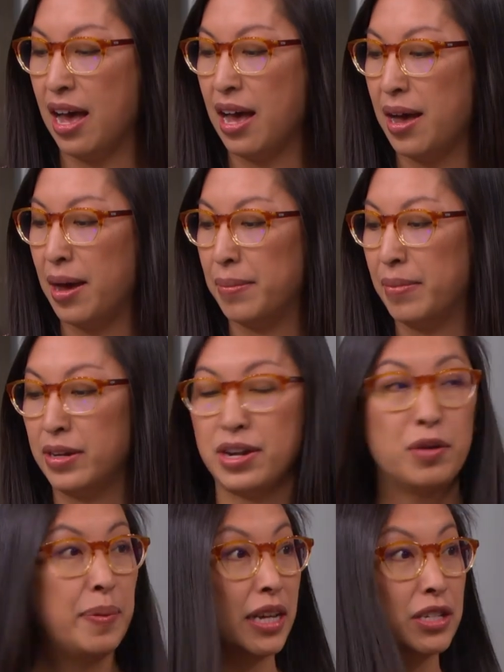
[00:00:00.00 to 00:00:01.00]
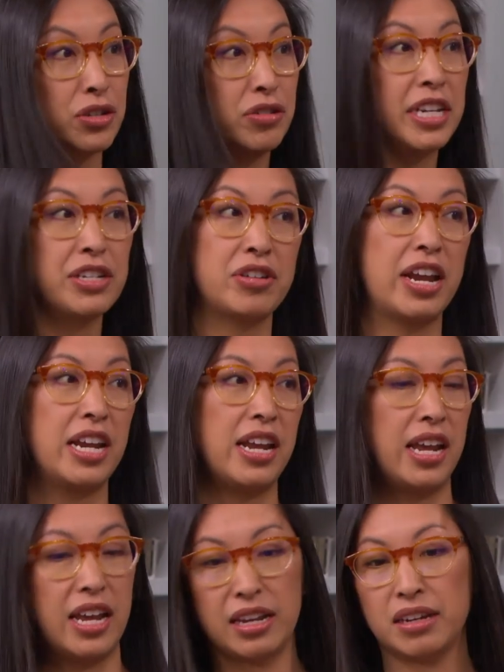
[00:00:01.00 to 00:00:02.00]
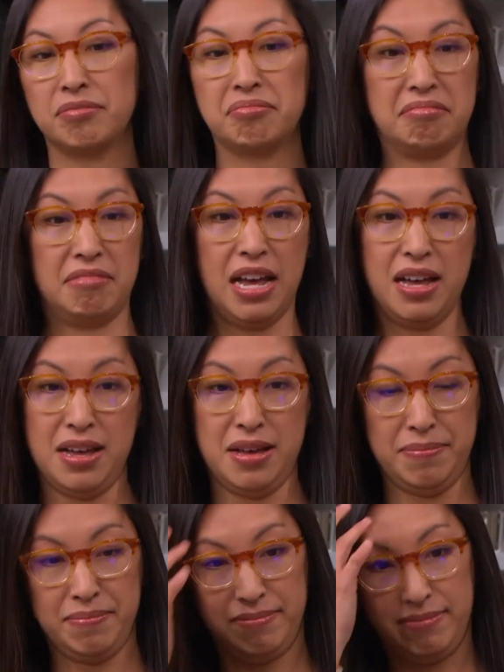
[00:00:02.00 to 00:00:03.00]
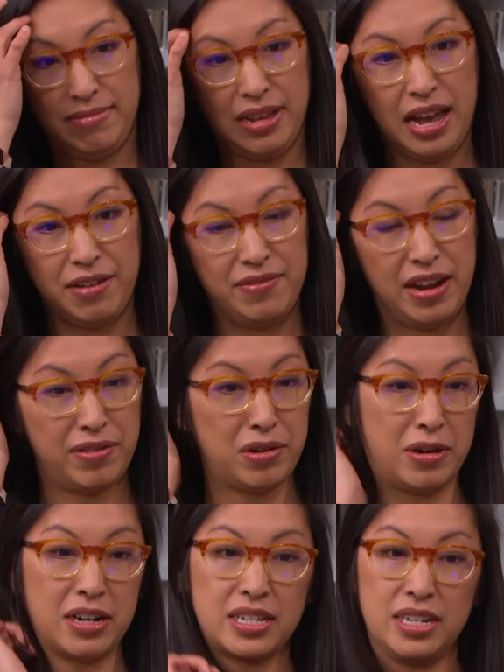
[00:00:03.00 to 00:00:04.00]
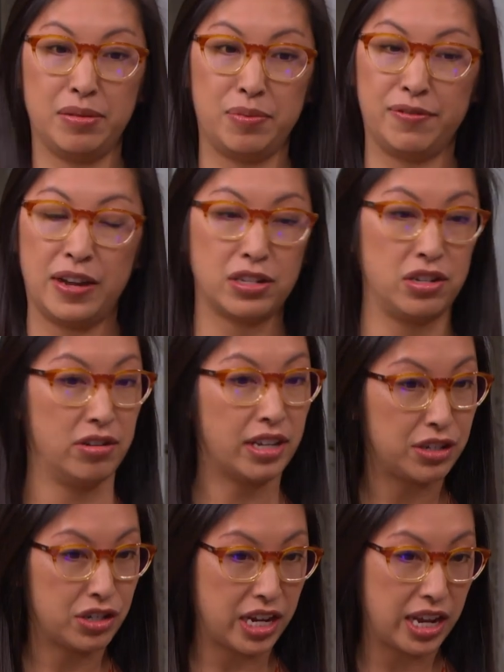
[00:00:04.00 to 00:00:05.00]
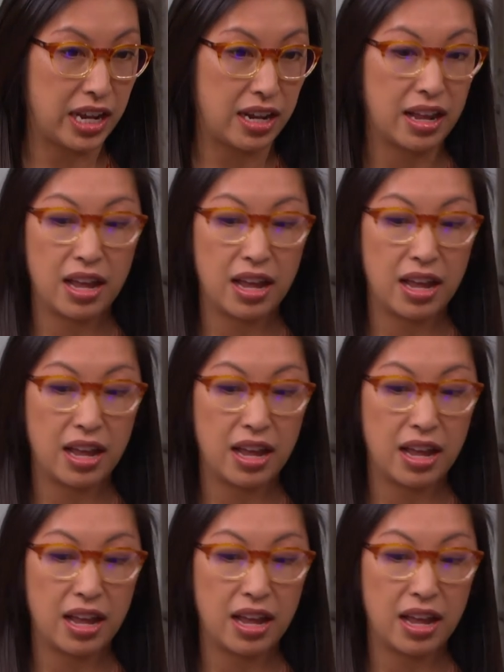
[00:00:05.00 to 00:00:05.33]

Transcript: Um, no pastry training, um, have never worked in a professional kitchen.